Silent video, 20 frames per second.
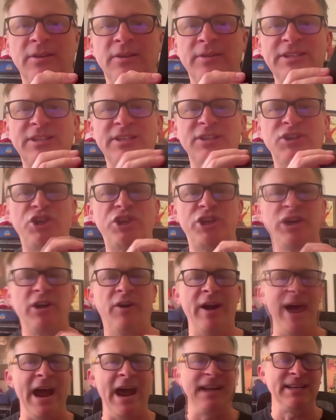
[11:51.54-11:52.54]
this is Sugar
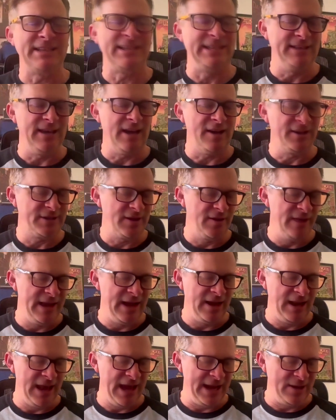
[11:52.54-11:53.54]
Addicts. He's also in
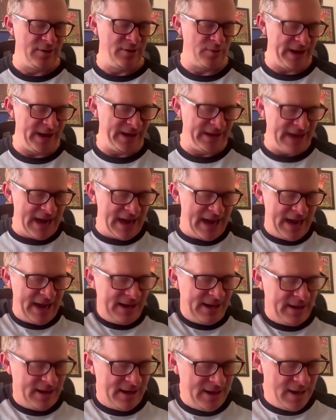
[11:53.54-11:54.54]
LA. Great
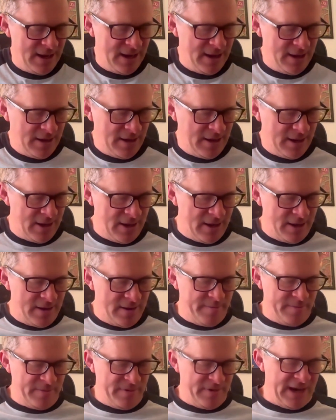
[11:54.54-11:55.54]
guy.
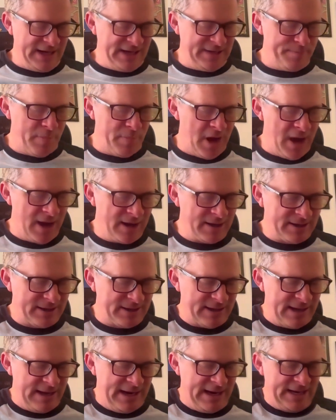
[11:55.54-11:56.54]
Nice
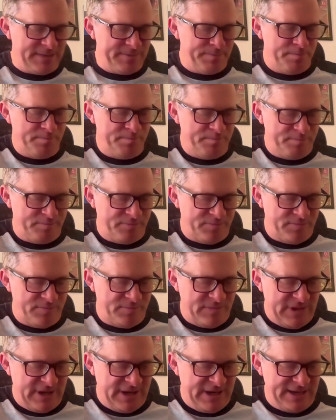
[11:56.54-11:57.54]
box. And
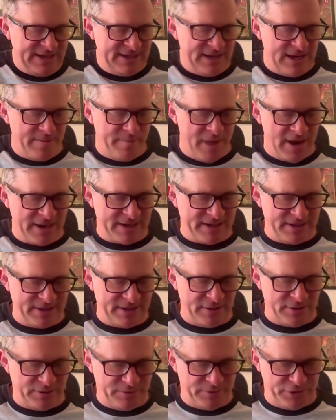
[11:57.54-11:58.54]
his boxes
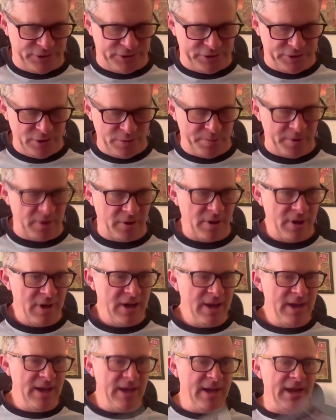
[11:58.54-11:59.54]
are super.
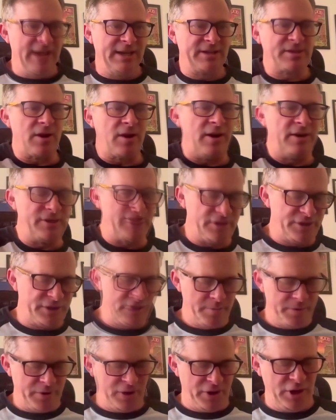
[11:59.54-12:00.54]
His cards are
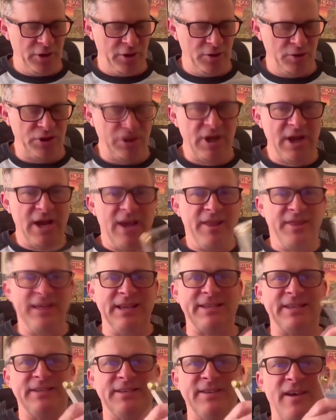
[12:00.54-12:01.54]
super huge.
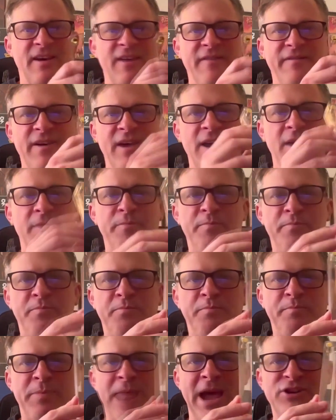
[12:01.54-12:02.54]
This is of
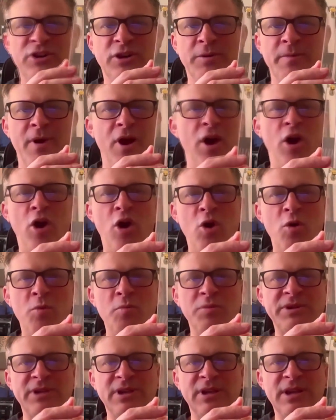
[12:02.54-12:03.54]
Patrick
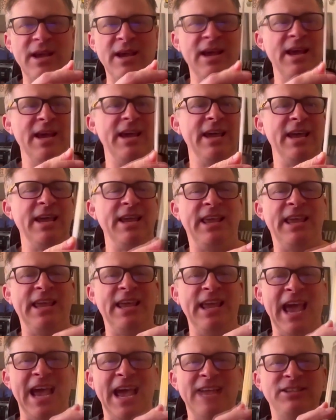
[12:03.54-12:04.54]
Mahomes. He
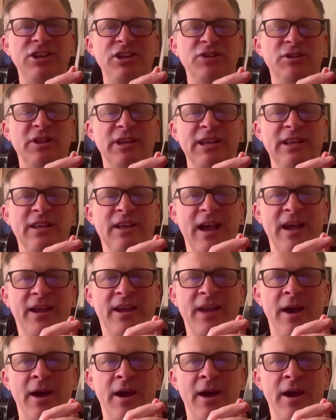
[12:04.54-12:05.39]
has usually, like,